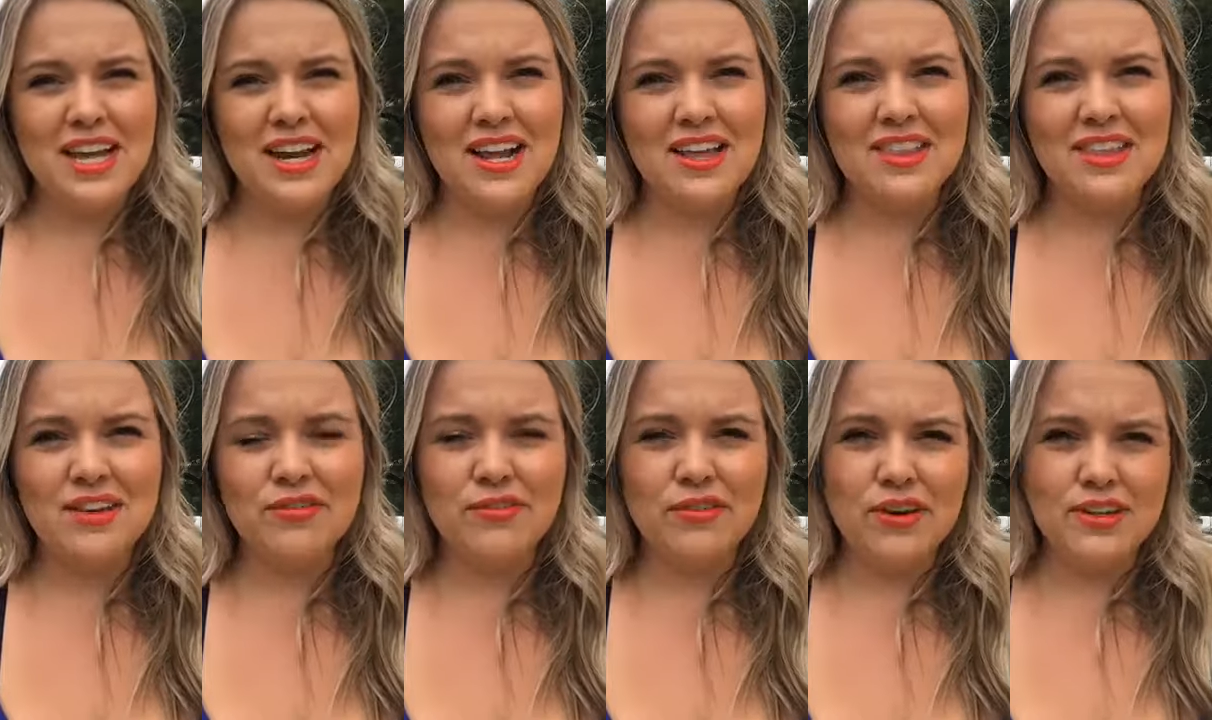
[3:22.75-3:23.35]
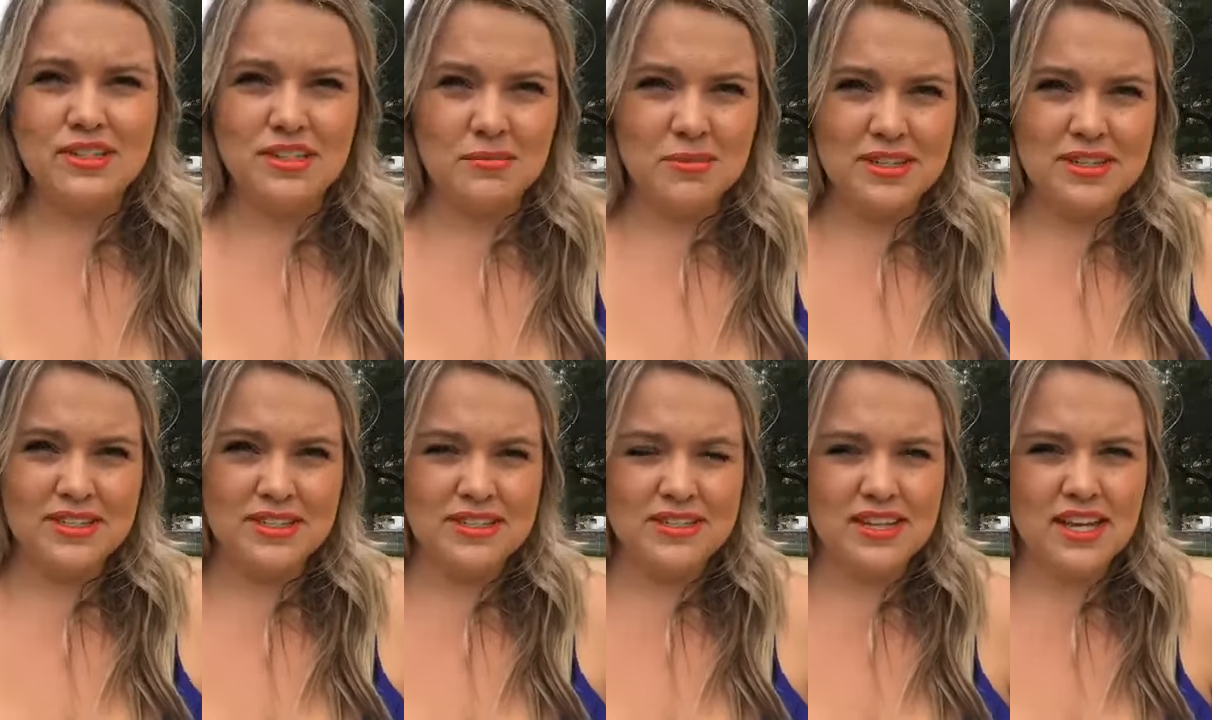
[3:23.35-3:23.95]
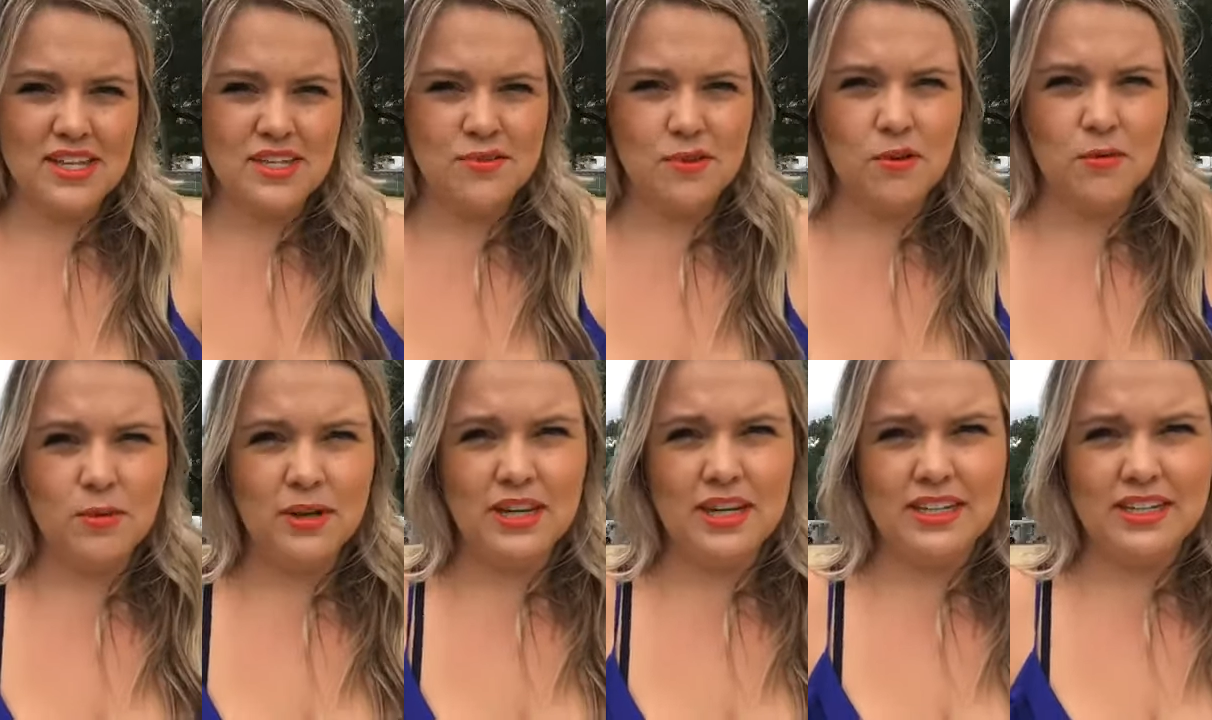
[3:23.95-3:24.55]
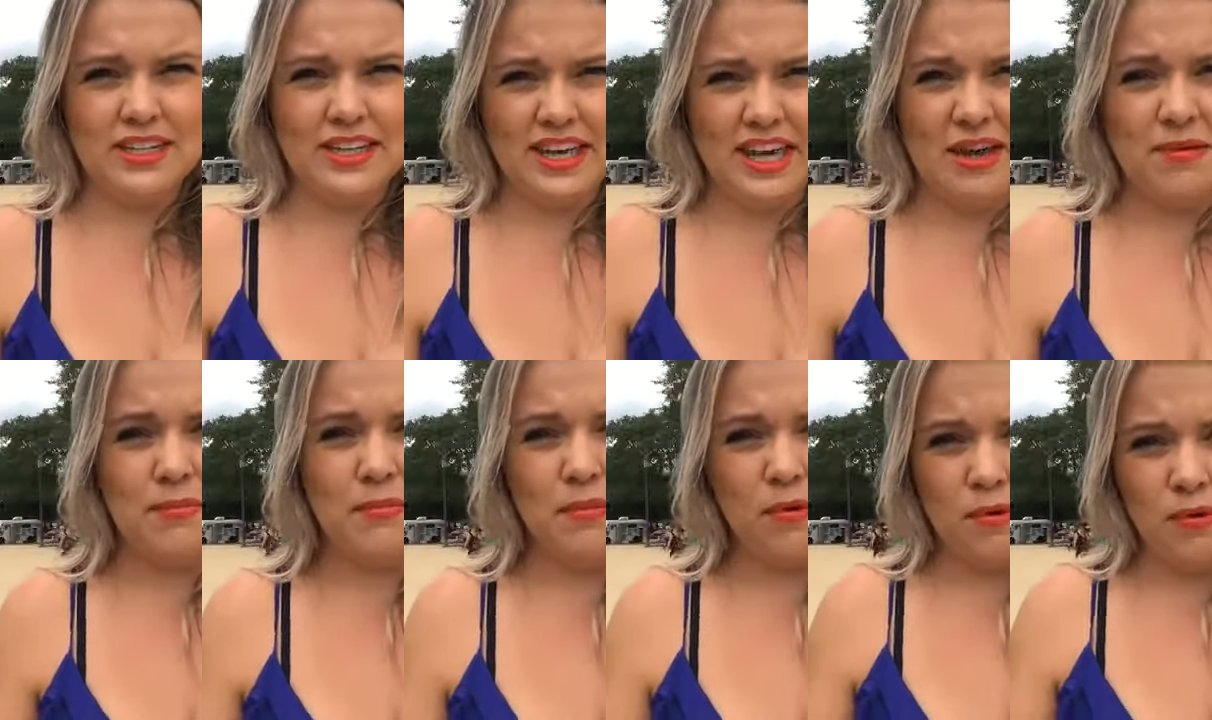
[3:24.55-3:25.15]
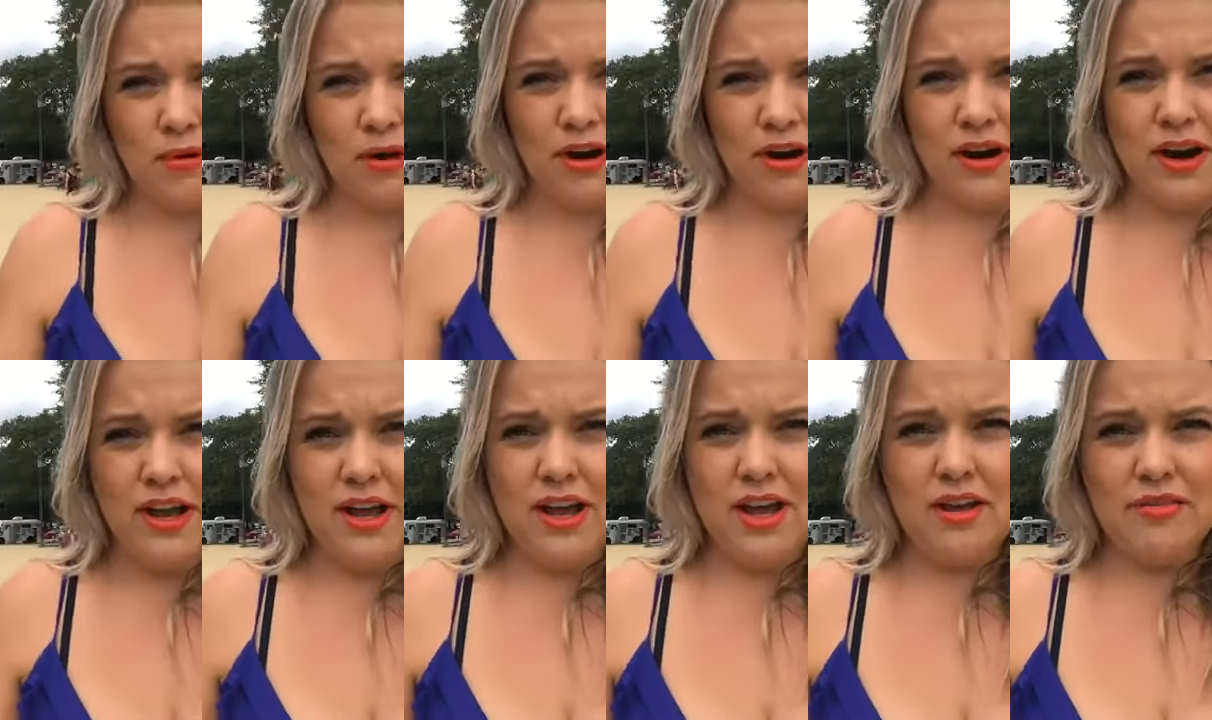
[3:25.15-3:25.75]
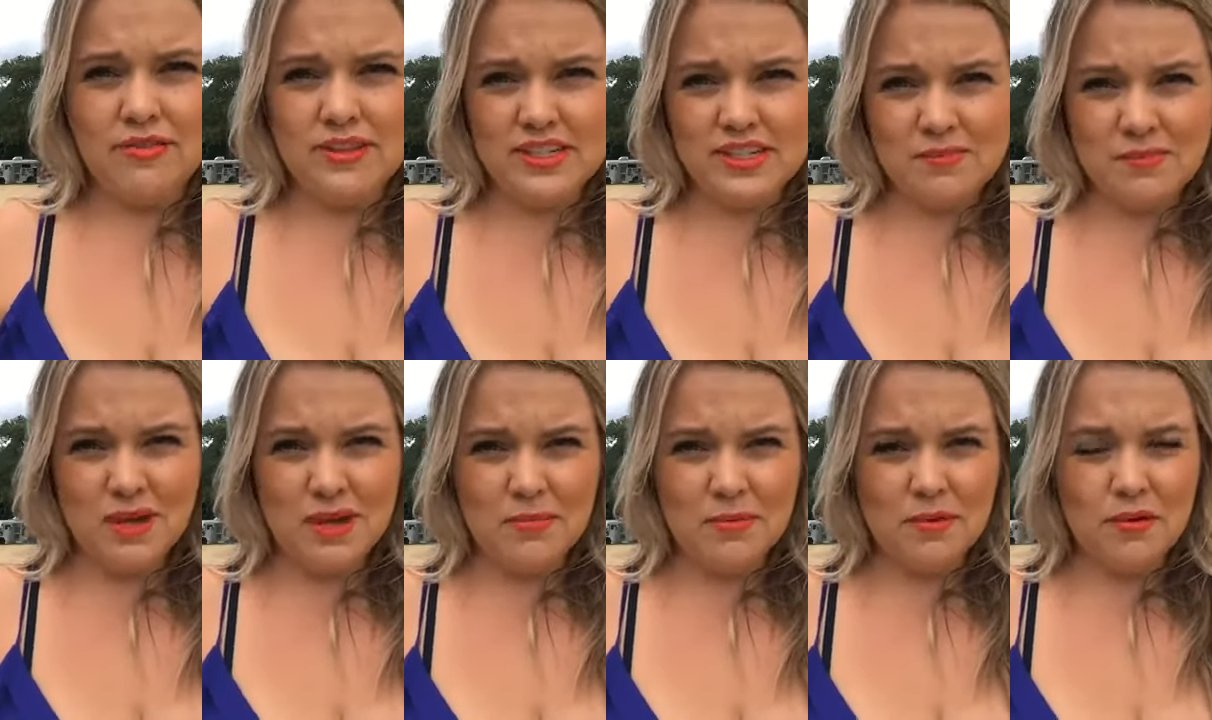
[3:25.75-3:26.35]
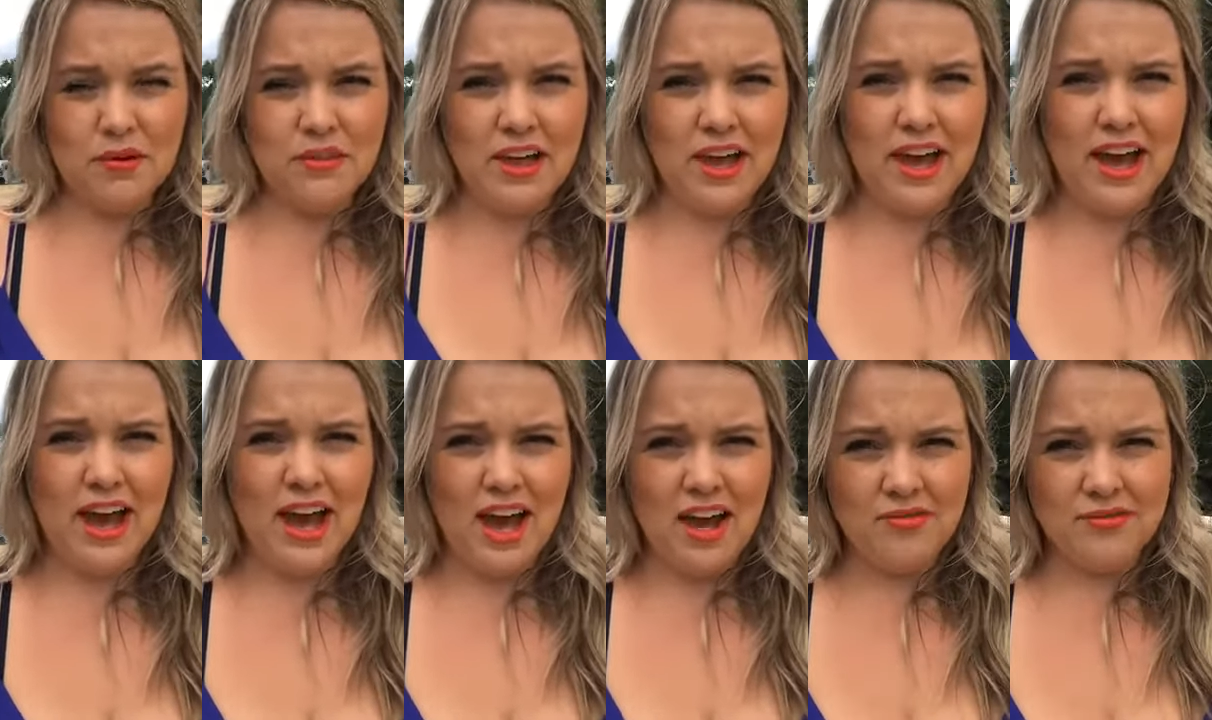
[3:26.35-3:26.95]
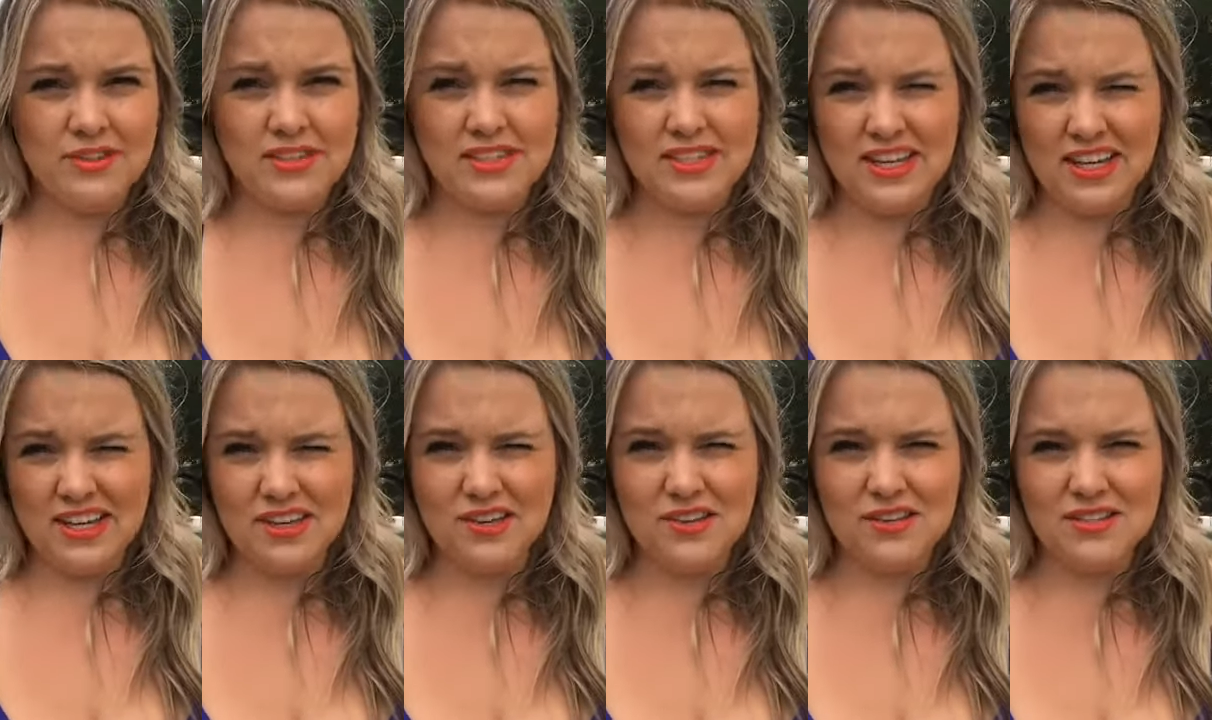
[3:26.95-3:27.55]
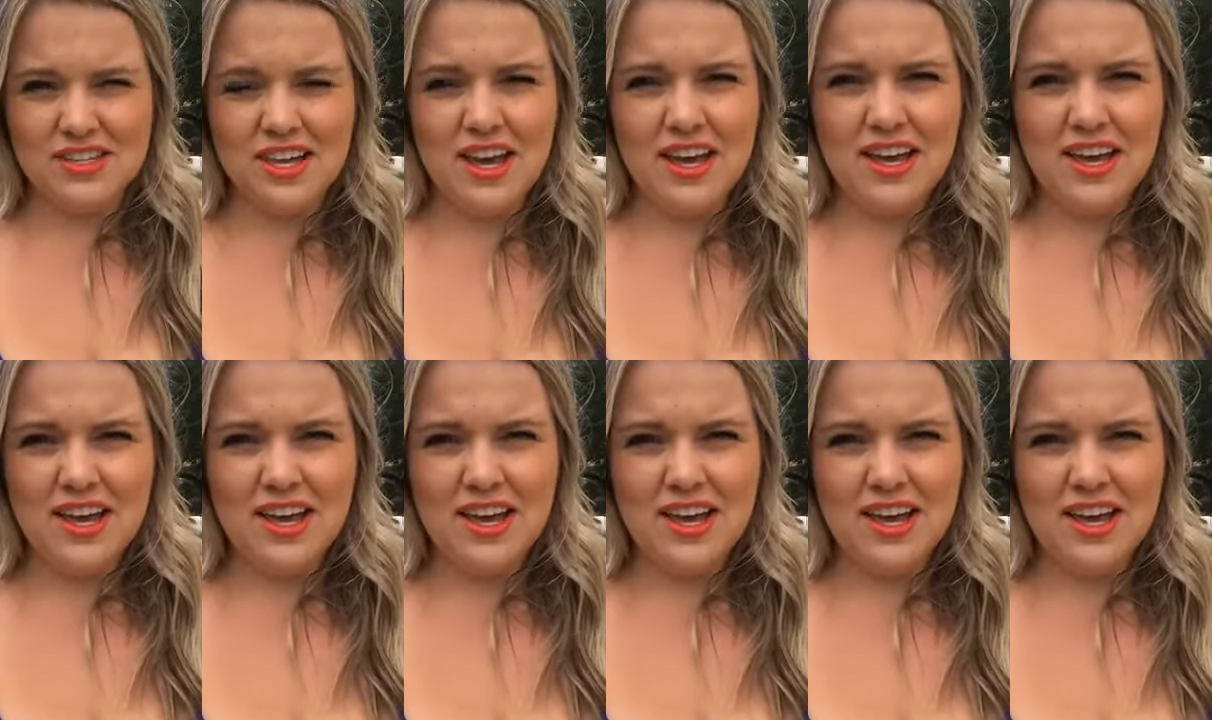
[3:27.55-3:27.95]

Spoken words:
and I think for us to be successful, we need to get more of these people that have skills